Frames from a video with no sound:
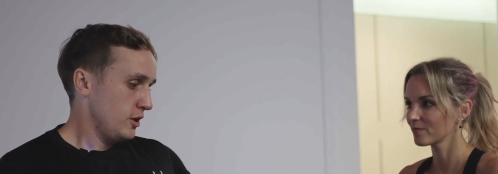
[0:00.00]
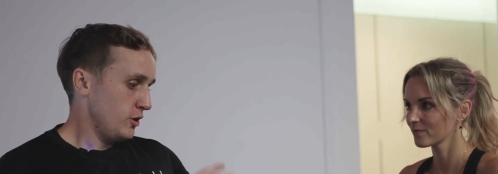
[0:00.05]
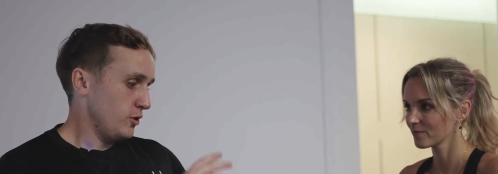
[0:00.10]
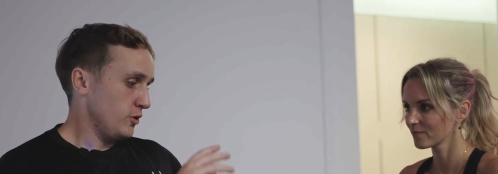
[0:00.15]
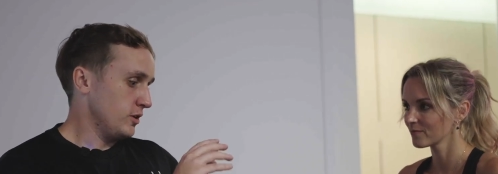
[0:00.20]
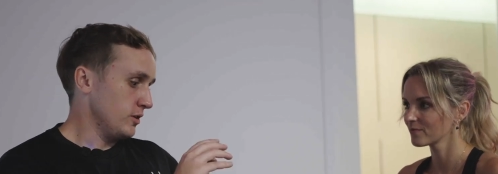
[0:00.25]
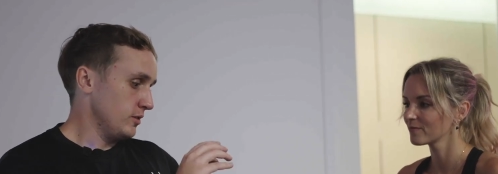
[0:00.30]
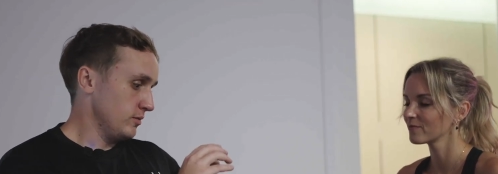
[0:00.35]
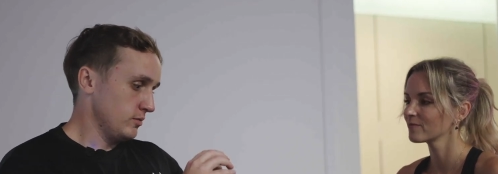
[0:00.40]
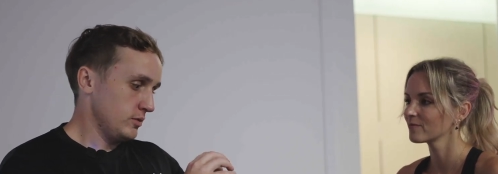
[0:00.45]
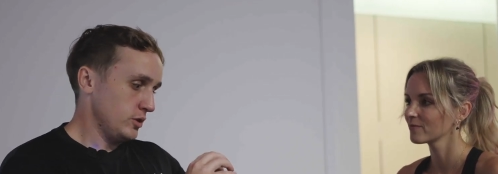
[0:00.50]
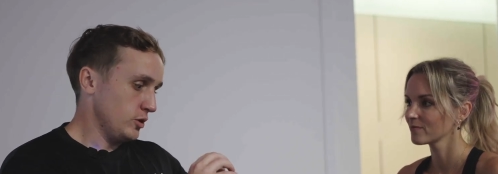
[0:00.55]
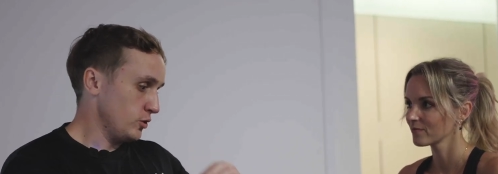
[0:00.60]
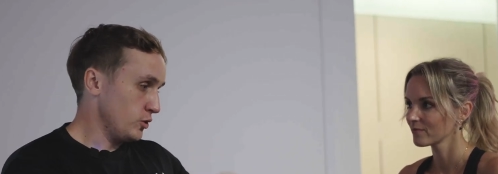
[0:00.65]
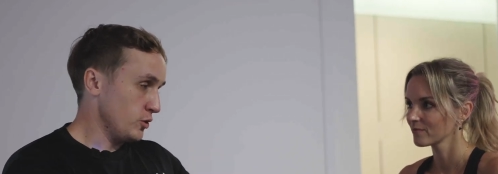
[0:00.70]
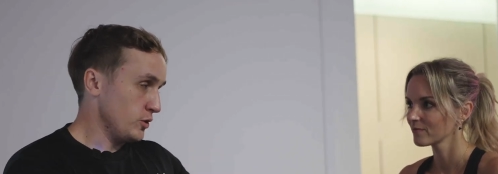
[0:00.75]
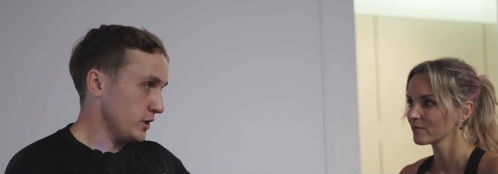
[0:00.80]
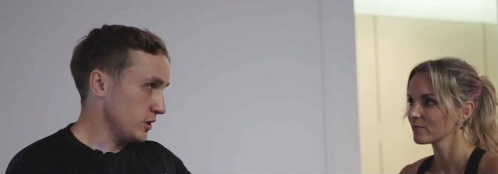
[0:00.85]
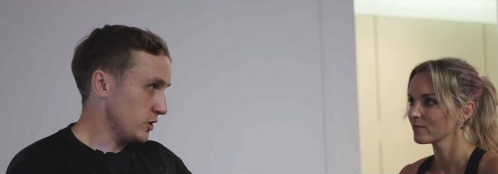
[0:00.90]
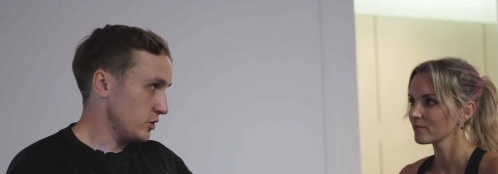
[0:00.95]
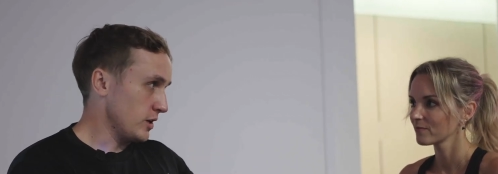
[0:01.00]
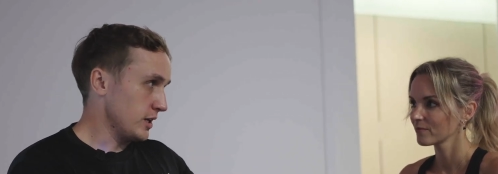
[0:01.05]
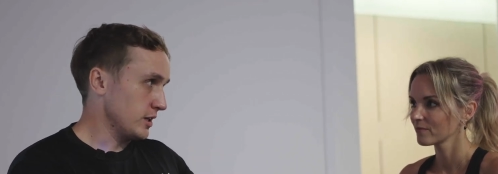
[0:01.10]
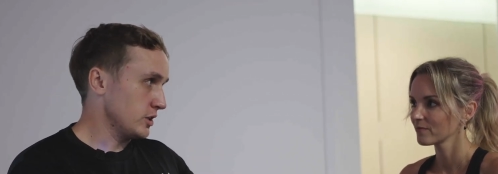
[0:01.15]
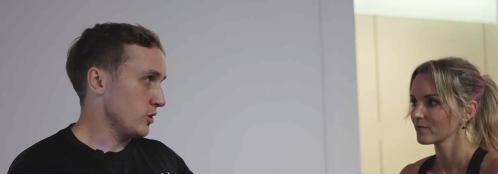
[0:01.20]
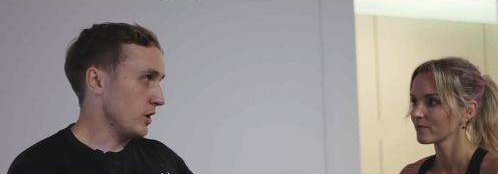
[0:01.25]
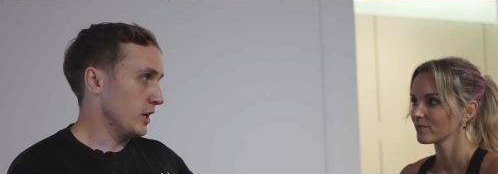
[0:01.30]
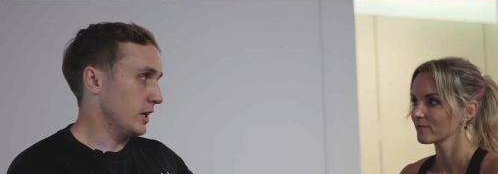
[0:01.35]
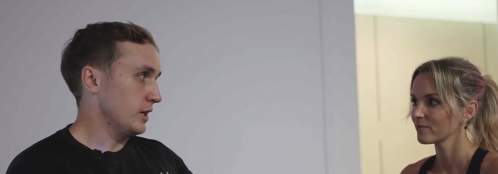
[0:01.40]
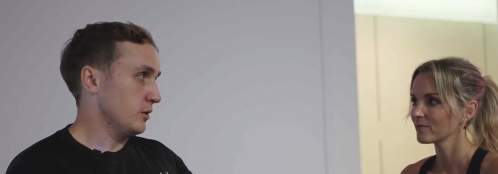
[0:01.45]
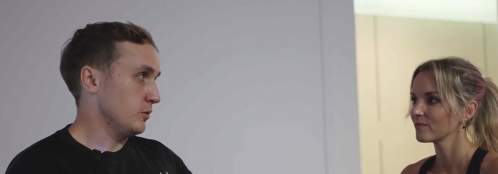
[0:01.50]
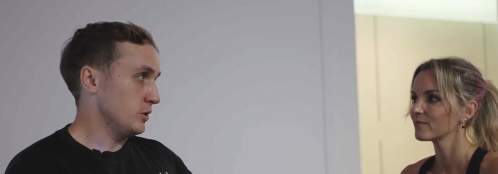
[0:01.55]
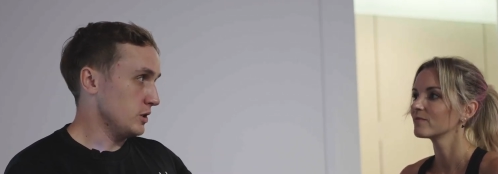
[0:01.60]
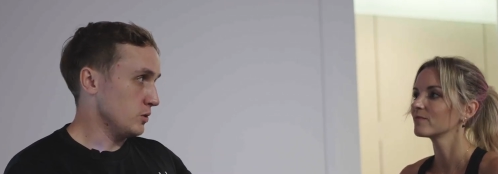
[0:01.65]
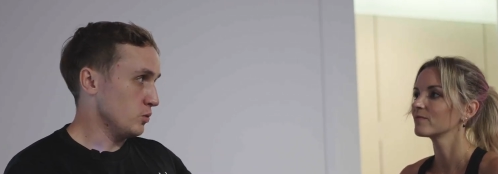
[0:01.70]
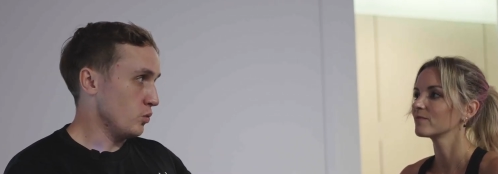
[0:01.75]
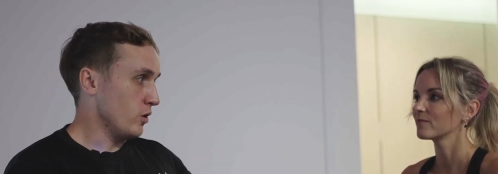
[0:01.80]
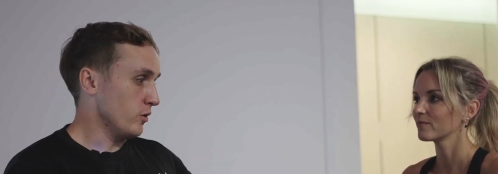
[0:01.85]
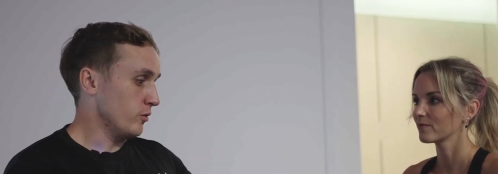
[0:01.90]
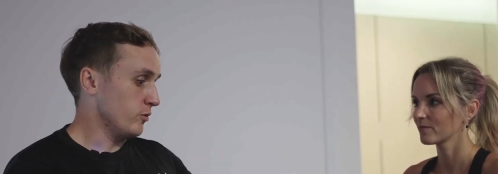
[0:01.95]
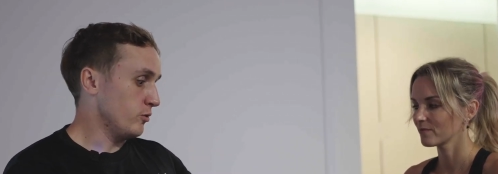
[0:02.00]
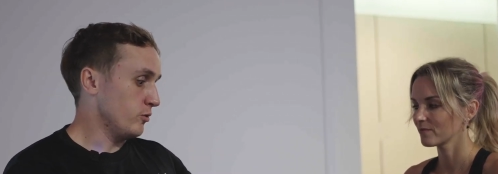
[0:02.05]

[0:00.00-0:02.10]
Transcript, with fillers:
Speaker 1: You can, you're doing your strength training, which is one